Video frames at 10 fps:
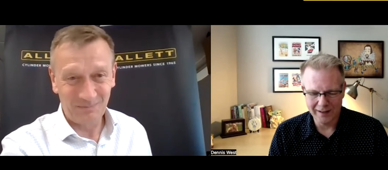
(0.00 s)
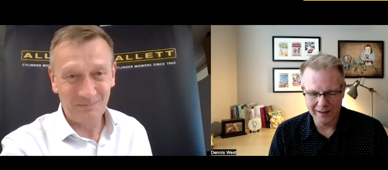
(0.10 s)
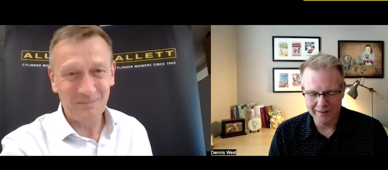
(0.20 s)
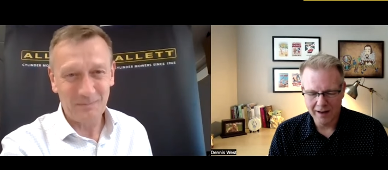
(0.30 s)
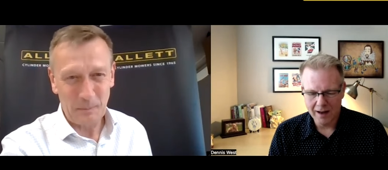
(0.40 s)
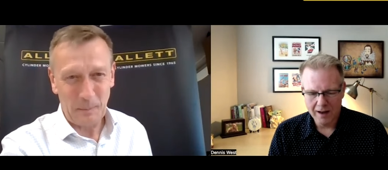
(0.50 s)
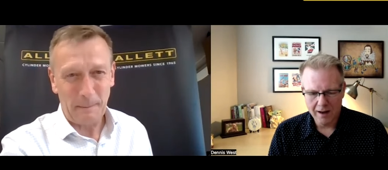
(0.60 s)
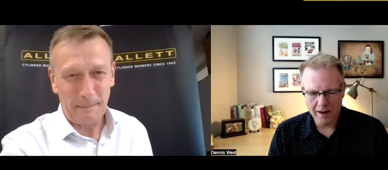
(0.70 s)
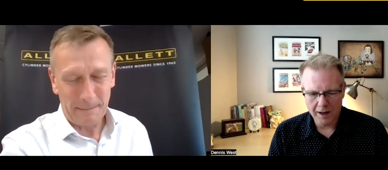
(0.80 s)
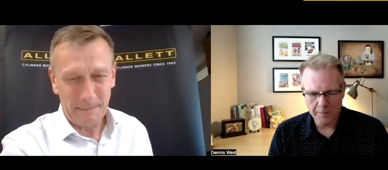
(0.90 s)
Speaker 1: And
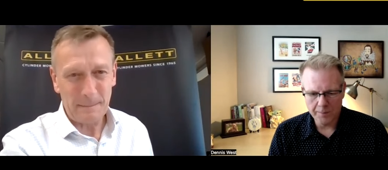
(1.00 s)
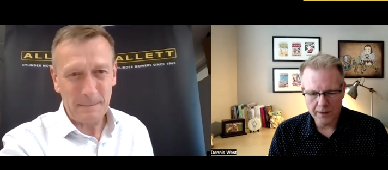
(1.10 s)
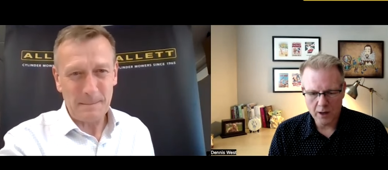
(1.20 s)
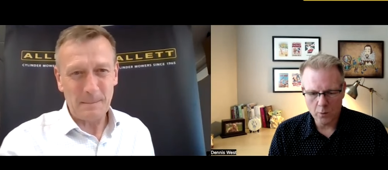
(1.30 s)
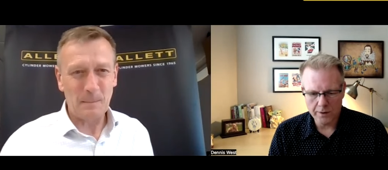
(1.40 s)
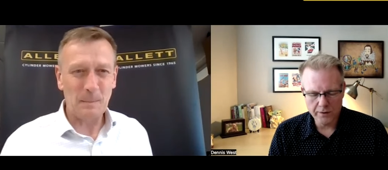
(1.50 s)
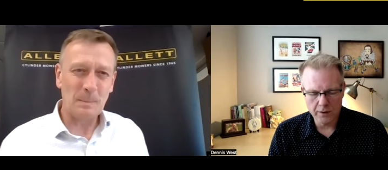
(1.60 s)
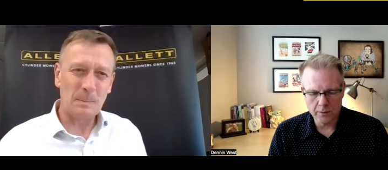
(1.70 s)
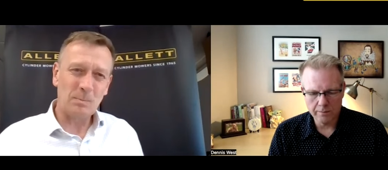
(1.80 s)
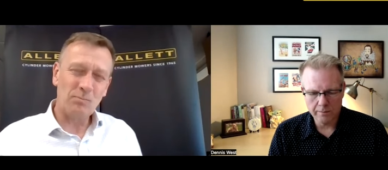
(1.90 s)
um, it was
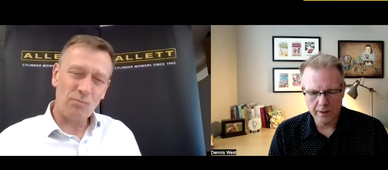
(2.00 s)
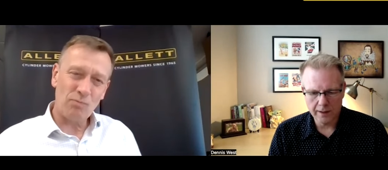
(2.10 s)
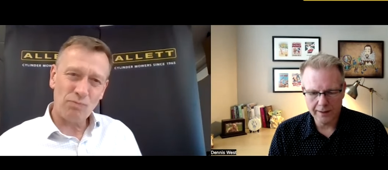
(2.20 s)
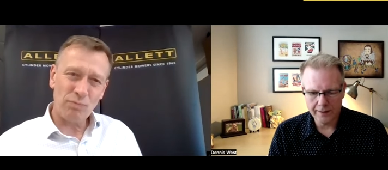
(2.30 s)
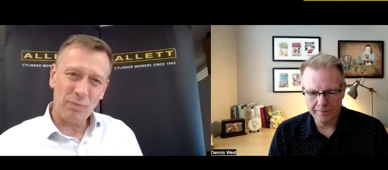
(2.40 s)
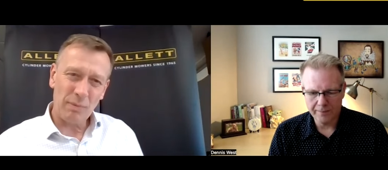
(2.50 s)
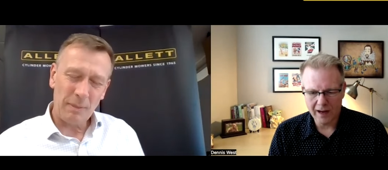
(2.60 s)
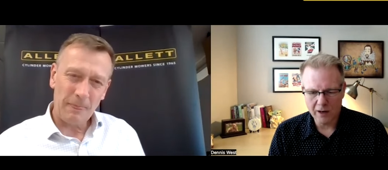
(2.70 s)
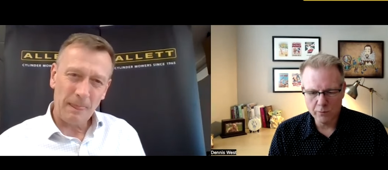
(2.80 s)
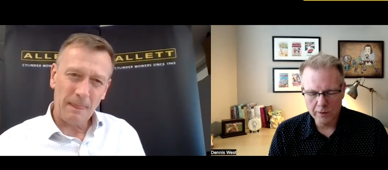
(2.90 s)
a uh,
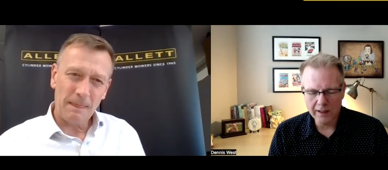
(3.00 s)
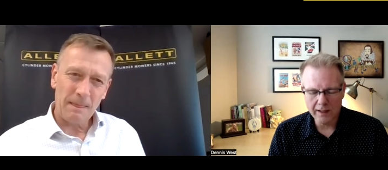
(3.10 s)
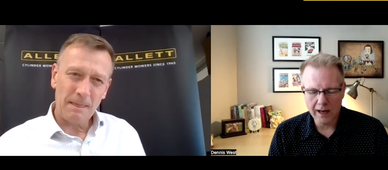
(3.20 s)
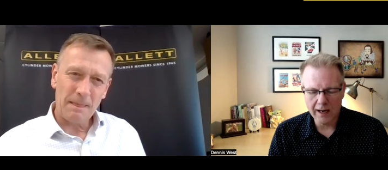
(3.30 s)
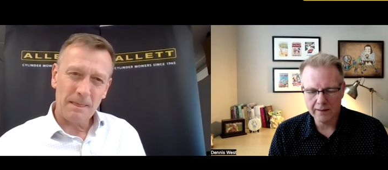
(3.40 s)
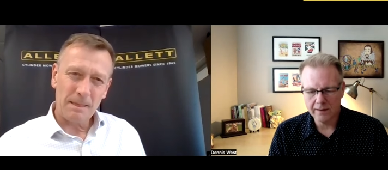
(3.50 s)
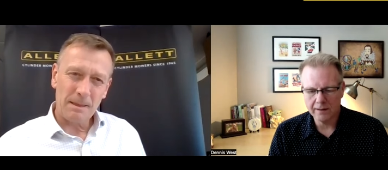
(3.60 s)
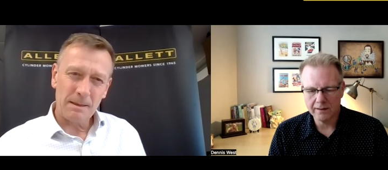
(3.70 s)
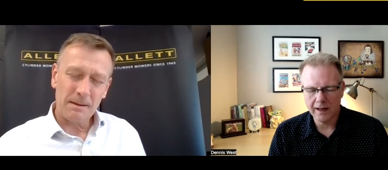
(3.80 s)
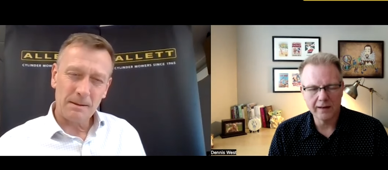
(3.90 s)
I really like the
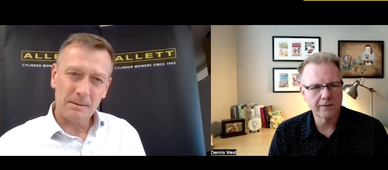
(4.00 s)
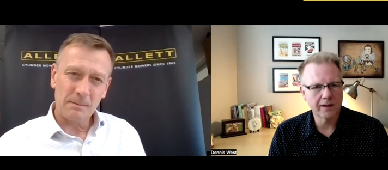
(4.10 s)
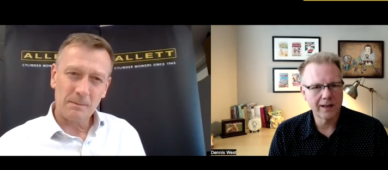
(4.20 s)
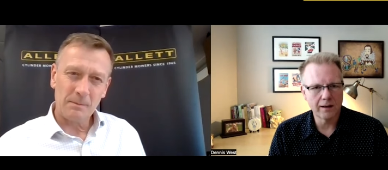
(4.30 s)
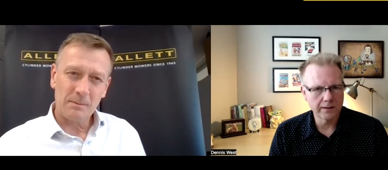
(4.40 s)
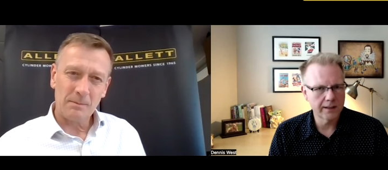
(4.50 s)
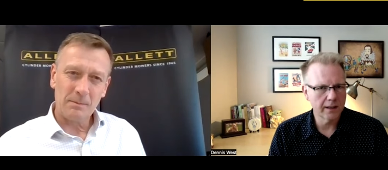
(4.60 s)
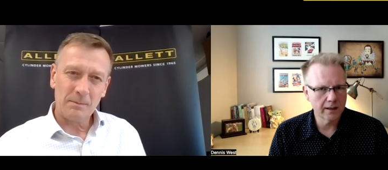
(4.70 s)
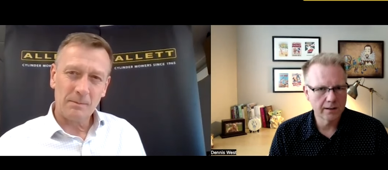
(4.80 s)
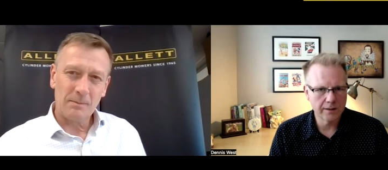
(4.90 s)
kind of
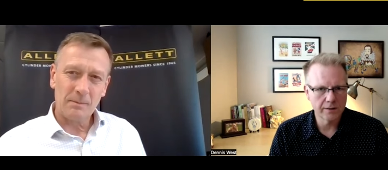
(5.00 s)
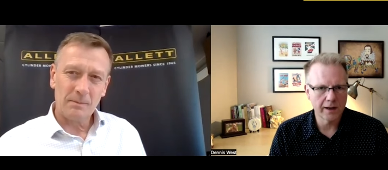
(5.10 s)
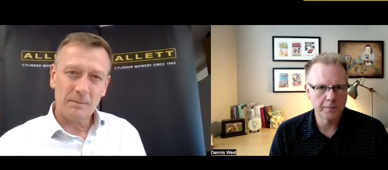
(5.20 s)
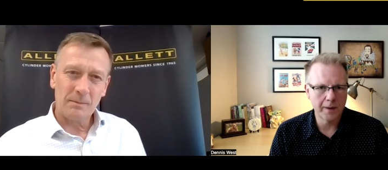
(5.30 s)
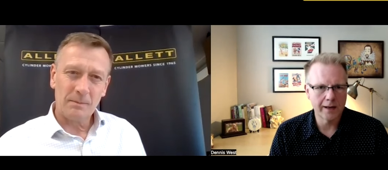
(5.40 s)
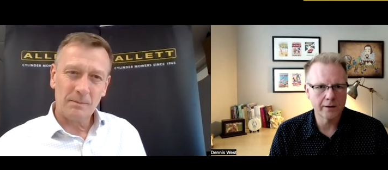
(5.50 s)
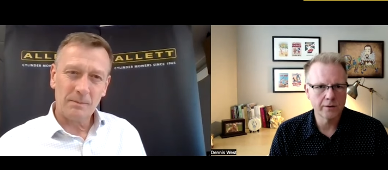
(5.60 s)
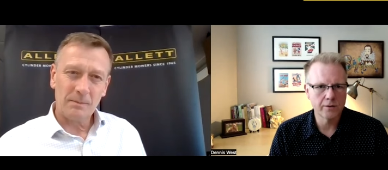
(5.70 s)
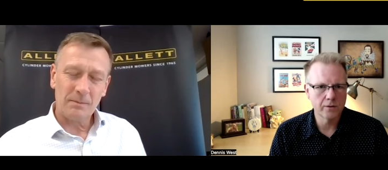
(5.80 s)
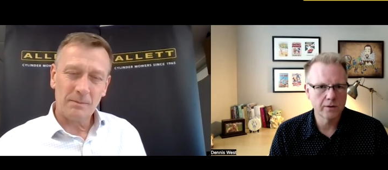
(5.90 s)
Celtic design
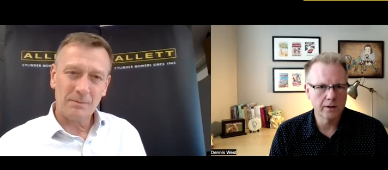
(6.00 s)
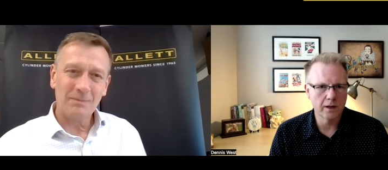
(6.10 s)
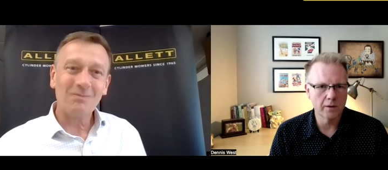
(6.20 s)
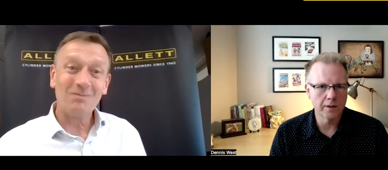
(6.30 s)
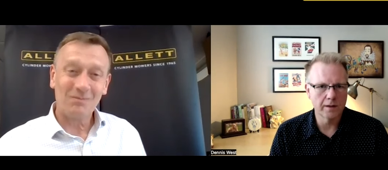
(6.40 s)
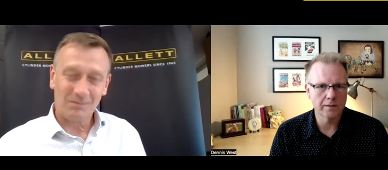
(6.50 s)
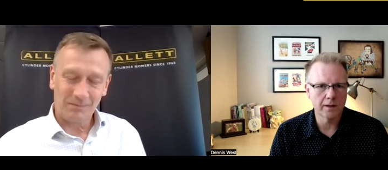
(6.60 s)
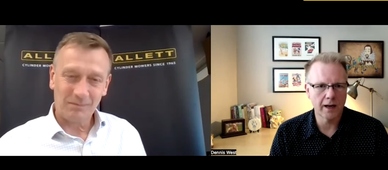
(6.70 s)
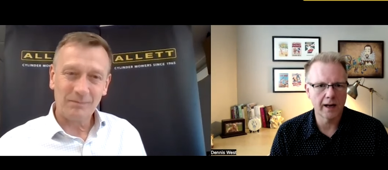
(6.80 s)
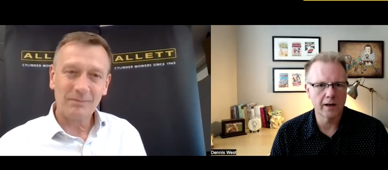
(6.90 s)
patterns, you know, the, the
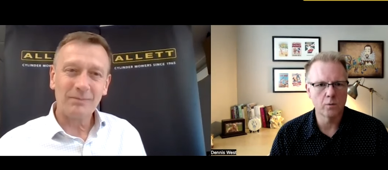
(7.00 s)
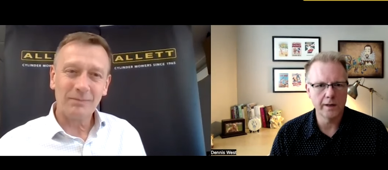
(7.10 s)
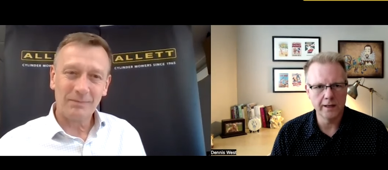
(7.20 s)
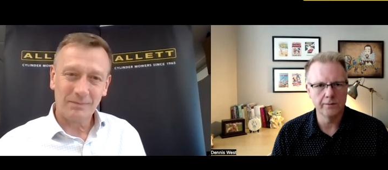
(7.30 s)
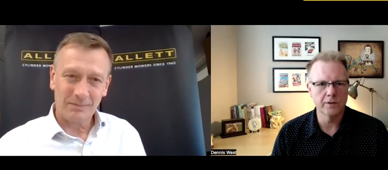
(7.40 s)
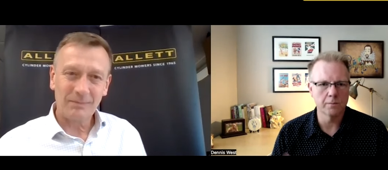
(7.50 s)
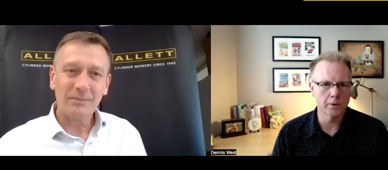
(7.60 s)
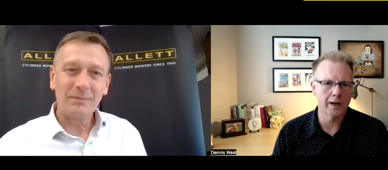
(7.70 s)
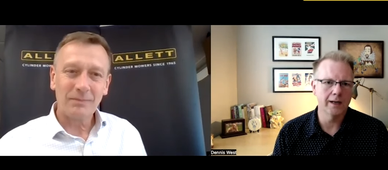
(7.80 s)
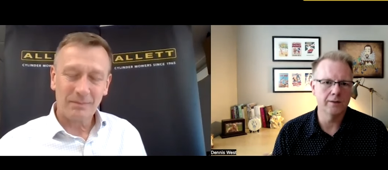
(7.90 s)
kind of weaves and
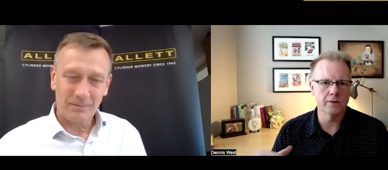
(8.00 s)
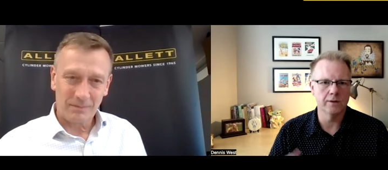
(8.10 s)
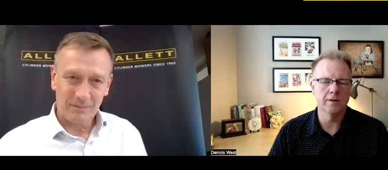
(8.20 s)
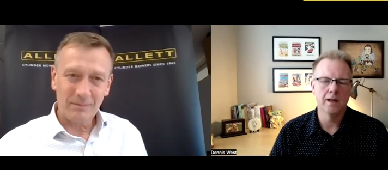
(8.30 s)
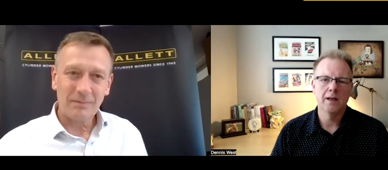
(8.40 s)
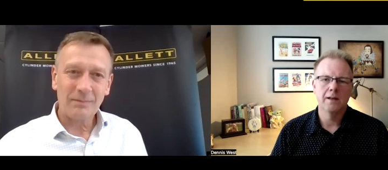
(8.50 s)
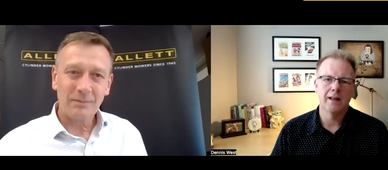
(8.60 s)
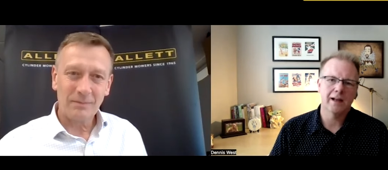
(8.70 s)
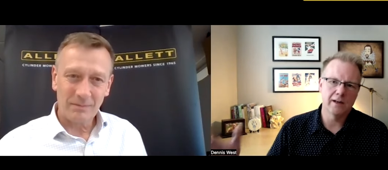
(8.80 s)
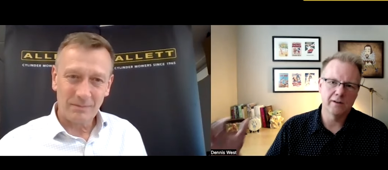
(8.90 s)
braids and
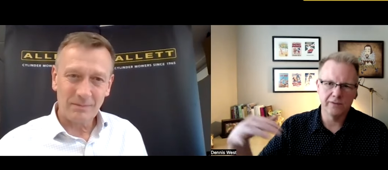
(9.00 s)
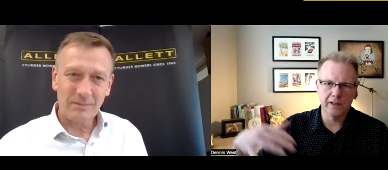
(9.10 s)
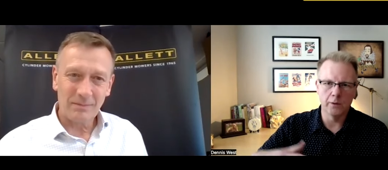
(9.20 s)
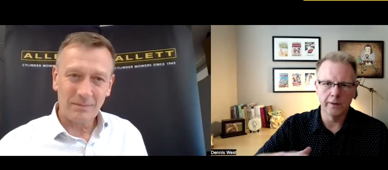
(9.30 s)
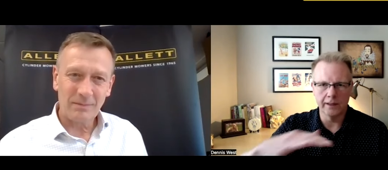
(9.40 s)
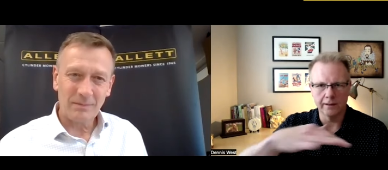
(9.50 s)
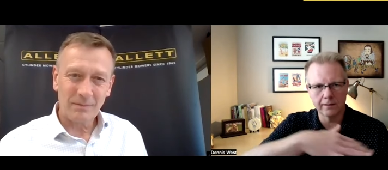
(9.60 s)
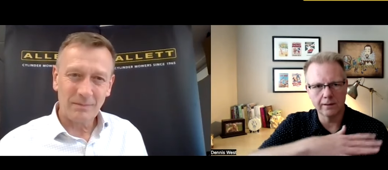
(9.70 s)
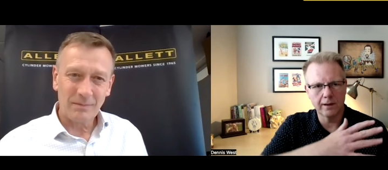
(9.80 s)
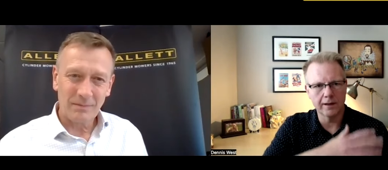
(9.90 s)
that kind of flowing,
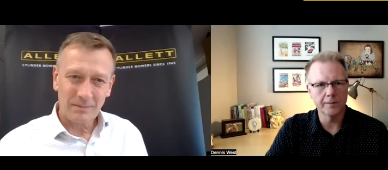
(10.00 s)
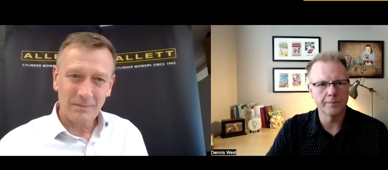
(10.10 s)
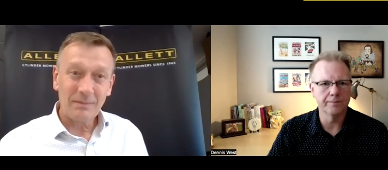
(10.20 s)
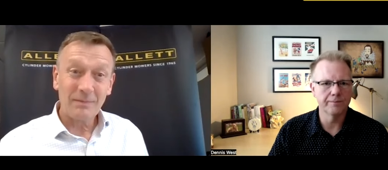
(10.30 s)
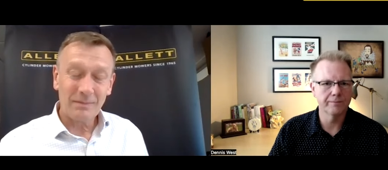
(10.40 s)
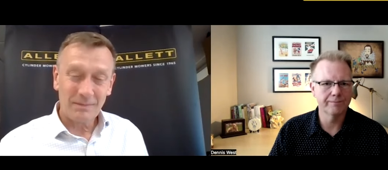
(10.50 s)
um,